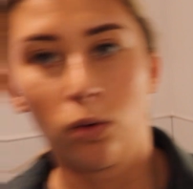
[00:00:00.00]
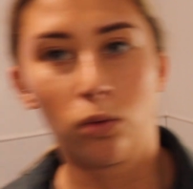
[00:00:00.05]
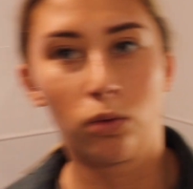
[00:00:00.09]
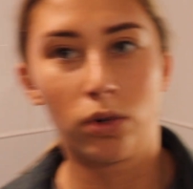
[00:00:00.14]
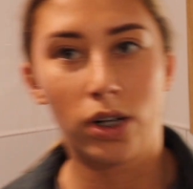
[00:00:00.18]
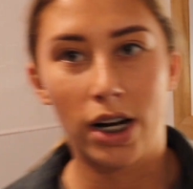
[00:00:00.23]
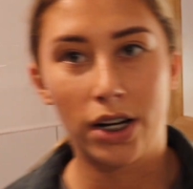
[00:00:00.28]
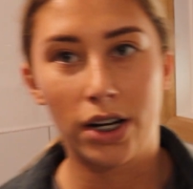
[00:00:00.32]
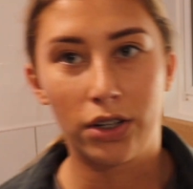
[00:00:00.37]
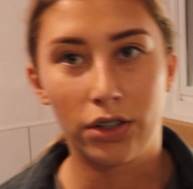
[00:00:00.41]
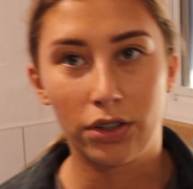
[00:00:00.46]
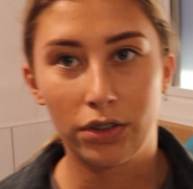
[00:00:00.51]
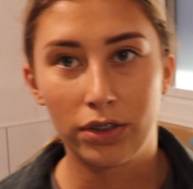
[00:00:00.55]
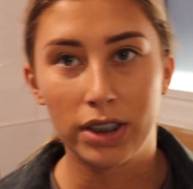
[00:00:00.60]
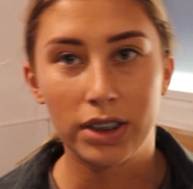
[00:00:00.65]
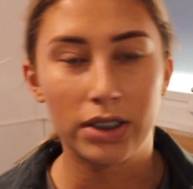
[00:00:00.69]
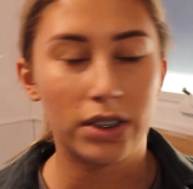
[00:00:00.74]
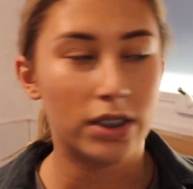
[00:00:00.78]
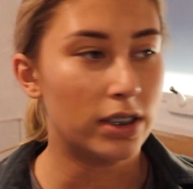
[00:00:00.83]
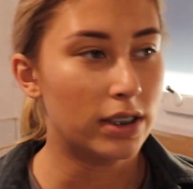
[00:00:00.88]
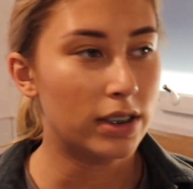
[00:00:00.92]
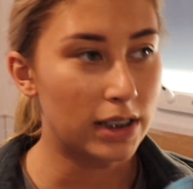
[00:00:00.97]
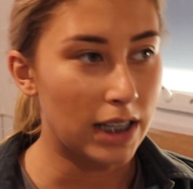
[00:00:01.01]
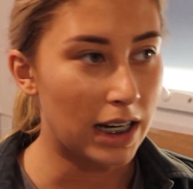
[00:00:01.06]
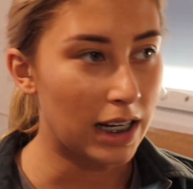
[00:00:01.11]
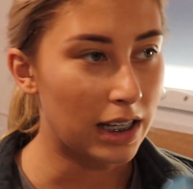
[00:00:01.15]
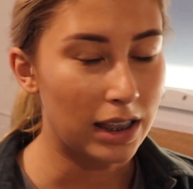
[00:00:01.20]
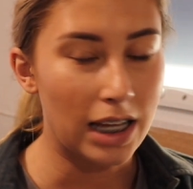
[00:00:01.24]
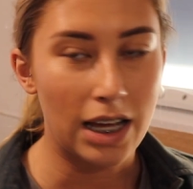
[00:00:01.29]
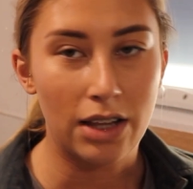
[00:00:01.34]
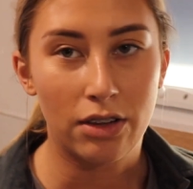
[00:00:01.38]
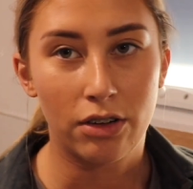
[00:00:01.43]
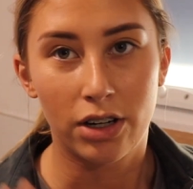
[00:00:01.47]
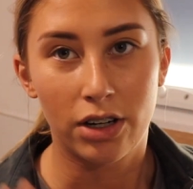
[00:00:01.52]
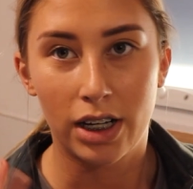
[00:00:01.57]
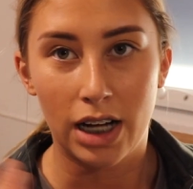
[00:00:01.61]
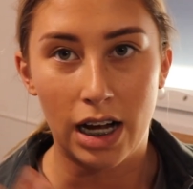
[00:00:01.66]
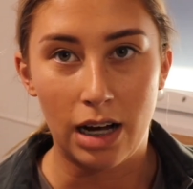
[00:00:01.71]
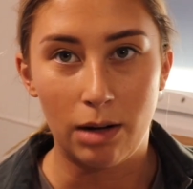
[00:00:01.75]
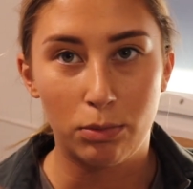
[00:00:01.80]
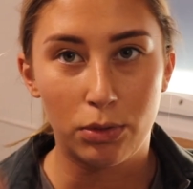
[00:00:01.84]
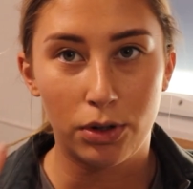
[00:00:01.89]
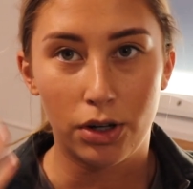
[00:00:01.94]
What I do is just like lather it
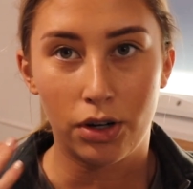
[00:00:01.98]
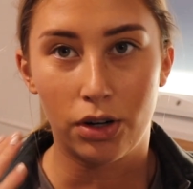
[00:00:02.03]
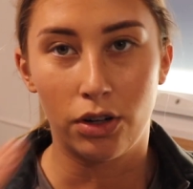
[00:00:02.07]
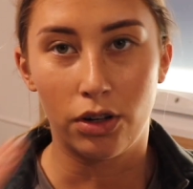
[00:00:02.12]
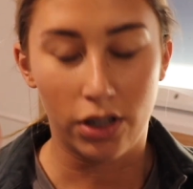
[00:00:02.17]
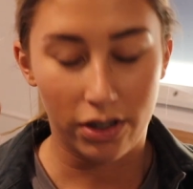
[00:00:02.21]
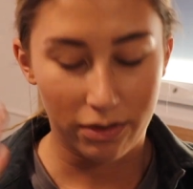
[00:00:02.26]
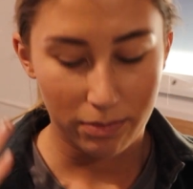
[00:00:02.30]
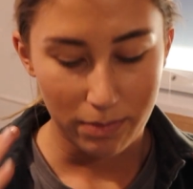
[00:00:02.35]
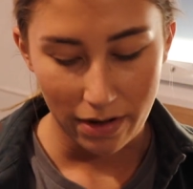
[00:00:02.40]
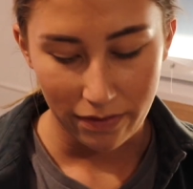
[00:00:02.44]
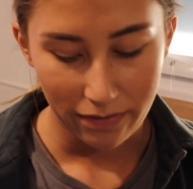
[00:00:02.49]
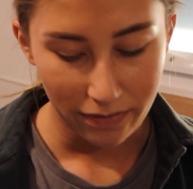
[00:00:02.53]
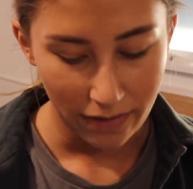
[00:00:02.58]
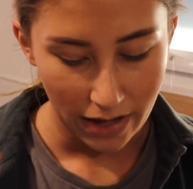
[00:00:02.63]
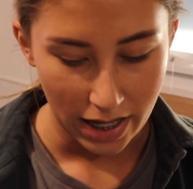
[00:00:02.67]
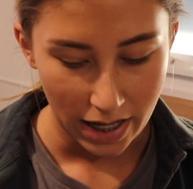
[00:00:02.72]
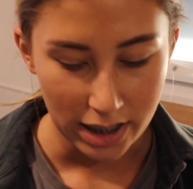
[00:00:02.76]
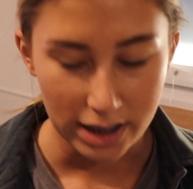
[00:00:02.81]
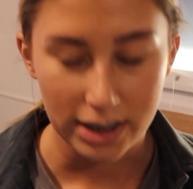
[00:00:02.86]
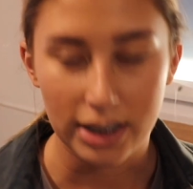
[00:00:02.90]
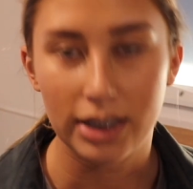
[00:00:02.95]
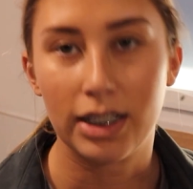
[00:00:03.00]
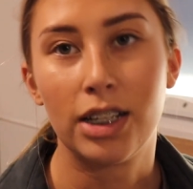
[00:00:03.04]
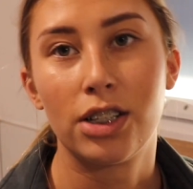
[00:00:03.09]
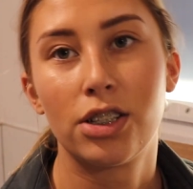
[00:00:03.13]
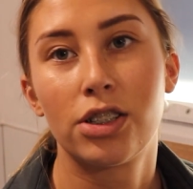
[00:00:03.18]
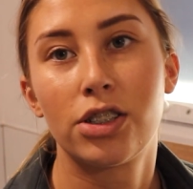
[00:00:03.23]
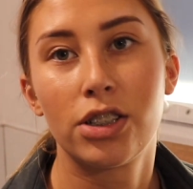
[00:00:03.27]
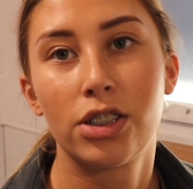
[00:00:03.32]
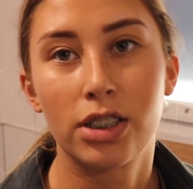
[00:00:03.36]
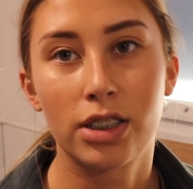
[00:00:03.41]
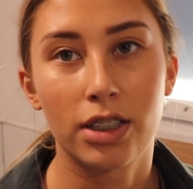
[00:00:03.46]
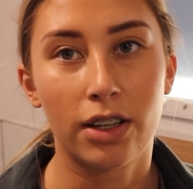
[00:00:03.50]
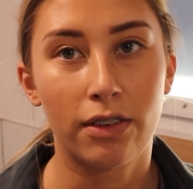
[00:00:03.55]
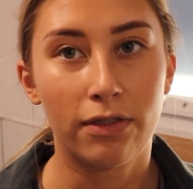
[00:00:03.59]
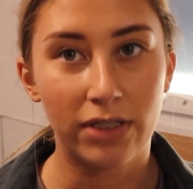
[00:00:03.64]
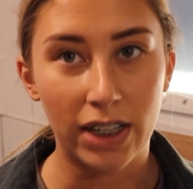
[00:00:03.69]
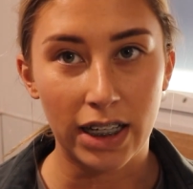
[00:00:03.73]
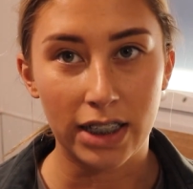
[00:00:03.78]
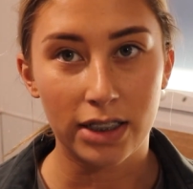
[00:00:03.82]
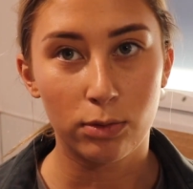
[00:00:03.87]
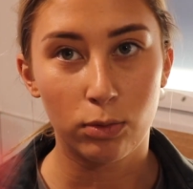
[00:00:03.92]
up, put it all over my face, and then just use a
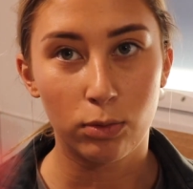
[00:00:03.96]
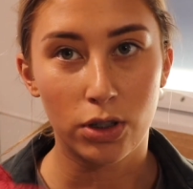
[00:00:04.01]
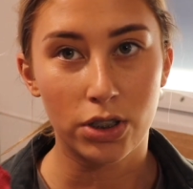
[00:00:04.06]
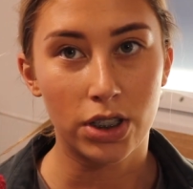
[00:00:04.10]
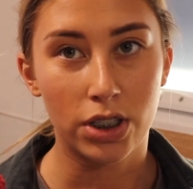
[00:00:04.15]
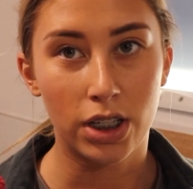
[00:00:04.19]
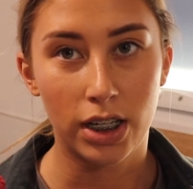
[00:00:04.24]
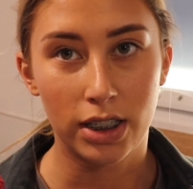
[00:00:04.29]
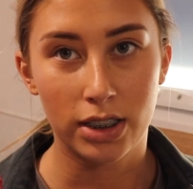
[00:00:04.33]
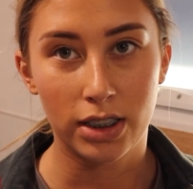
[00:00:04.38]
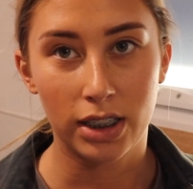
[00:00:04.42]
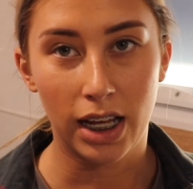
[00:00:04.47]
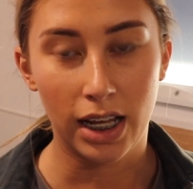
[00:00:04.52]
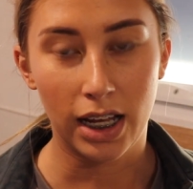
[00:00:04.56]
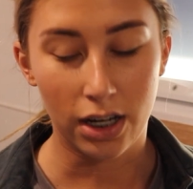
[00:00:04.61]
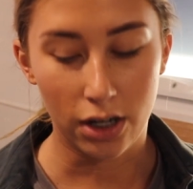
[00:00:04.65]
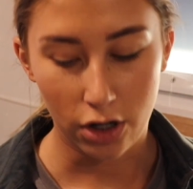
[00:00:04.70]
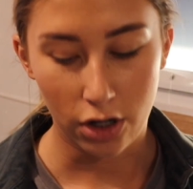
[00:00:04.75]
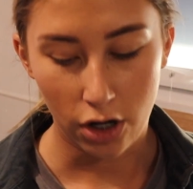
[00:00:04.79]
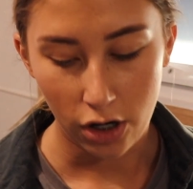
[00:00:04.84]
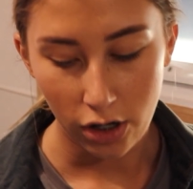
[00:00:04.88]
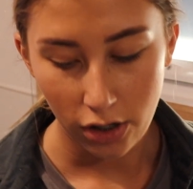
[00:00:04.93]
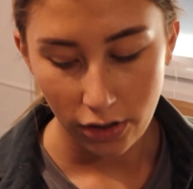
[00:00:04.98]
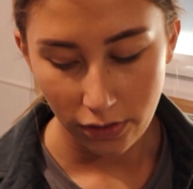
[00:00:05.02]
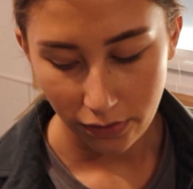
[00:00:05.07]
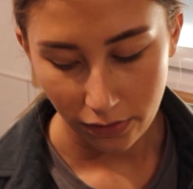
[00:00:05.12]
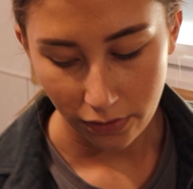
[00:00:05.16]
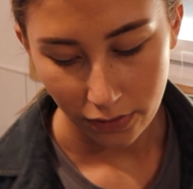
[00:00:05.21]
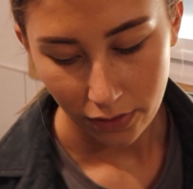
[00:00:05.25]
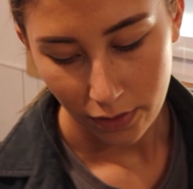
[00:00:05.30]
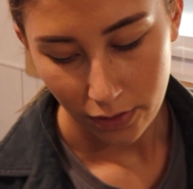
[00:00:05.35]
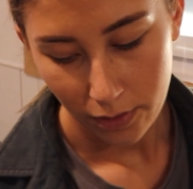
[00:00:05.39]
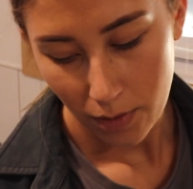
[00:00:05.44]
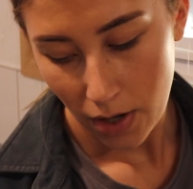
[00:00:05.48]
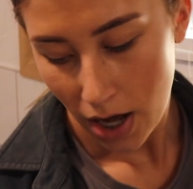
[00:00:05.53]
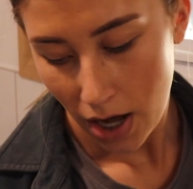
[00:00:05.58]
face washer to get it off.